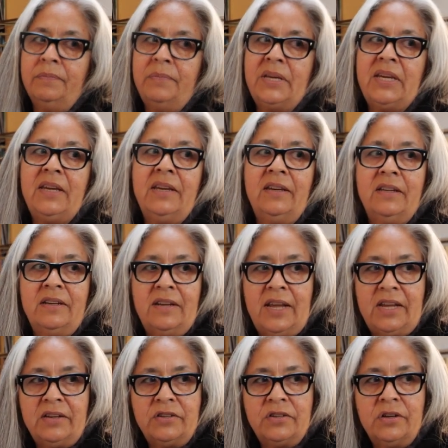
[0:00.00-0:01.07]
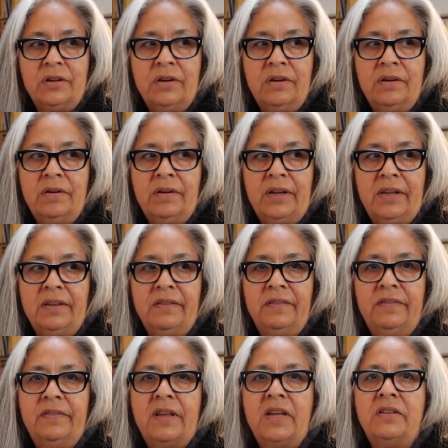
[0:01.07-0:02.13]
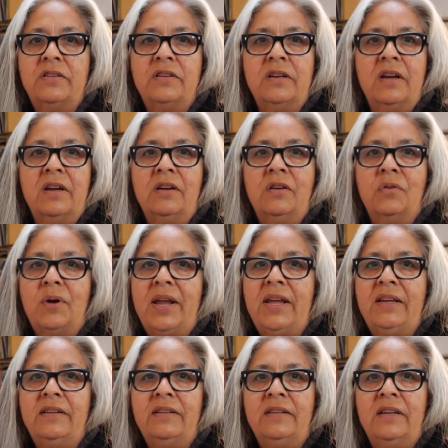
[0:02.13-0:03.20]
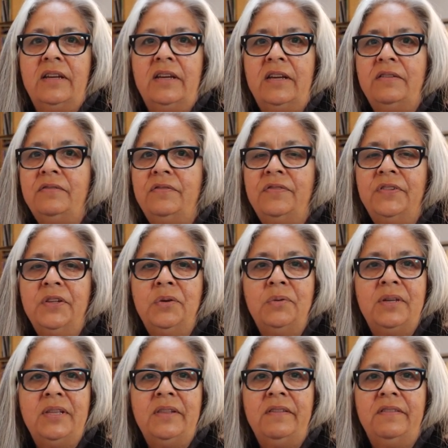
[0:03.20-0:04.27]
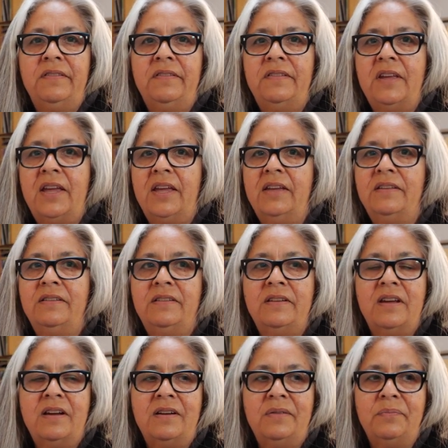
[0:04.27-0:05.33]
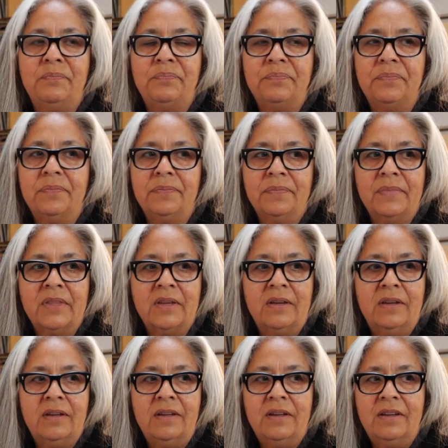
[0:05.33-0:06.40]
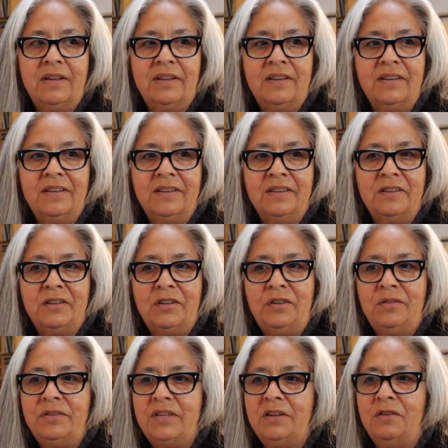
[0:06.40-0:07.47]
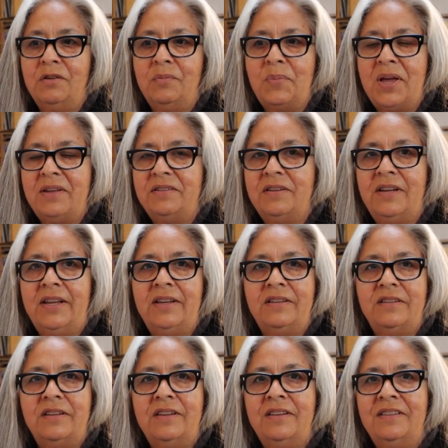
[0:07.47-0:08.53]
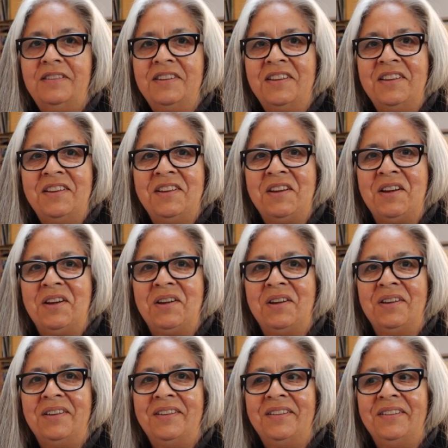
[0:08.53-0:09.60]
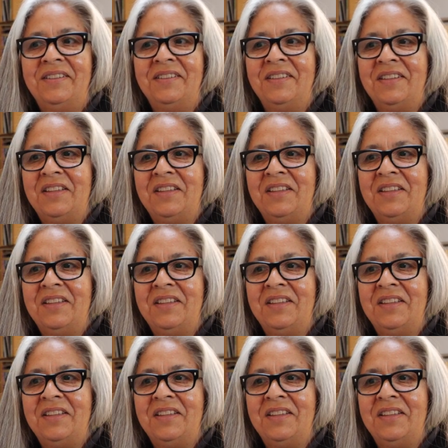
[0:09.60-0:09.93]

being in nature is such a great influence, and um, uh, using your imagination, uh,